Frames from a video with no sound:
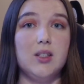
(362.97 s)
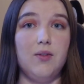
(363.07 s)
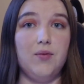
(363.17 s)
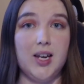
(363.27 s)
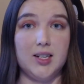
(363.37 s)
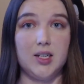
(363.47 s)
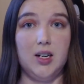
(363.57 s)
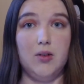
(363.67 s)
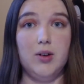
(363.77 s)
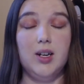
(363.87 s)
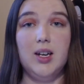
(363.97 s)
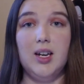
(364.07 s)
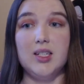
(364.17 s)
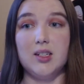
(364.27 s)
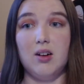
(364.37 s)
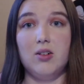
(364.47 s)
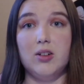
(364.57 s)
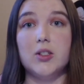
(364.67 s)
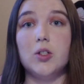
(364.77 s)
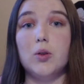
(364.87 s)
fiasco, his
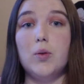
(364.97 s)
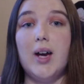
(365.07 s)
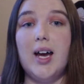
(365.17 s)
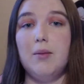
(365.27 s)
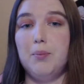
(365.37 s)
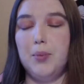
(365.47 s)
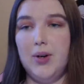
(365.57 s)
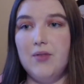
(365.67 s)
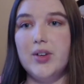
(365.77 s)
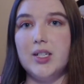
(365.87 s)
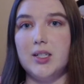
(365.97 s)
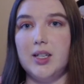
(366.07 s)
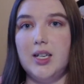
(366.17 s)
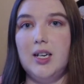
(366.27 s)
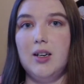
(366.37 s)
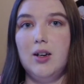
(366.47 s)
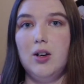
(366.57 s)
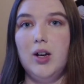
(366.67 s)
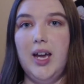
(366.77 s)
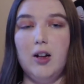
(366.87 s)
uncles who had previously
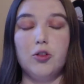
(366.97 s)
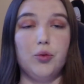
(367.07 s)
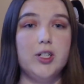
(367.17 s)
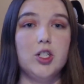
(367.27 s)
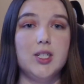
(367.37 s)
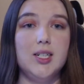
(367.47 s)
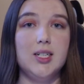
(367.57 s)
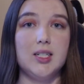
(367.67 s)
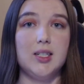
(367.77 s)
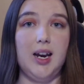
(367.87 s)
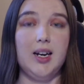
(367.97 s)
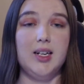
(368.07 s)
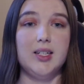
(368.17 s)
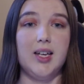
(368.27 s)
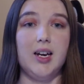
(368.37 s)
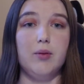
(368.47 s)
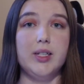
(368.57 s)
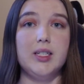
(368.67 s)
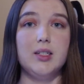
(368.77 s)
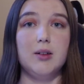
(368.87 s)
held regency decided that it
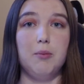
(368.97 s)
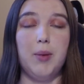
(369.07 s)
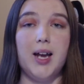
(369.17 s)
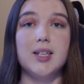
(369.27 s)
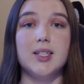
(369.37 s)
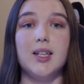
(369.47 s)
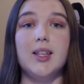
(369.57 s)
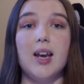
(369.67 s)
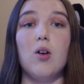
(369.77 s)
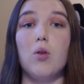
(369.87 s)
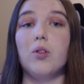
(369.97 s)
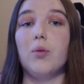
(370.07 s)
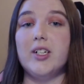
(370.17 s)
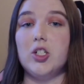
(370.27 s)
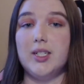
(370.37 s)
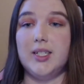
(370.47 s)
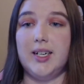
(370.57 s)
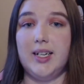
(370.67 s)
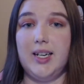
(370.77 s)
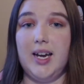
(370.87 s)
was best that they hold regency
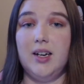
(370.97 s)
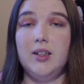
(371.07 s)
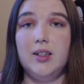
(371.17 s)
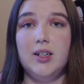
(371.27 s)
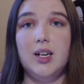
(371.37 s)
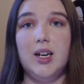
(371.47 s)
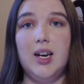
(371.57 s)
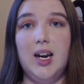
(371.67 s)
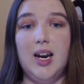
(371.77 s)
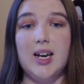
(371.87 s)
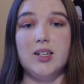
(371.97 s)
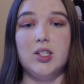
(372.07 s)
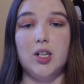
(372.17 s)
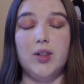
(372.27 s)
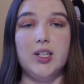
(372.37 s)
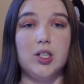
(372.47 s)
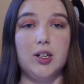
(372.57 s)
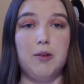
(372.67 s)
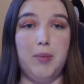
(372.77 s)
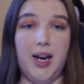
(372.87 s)
again, and so they
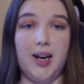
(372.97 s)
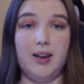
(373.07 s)
took back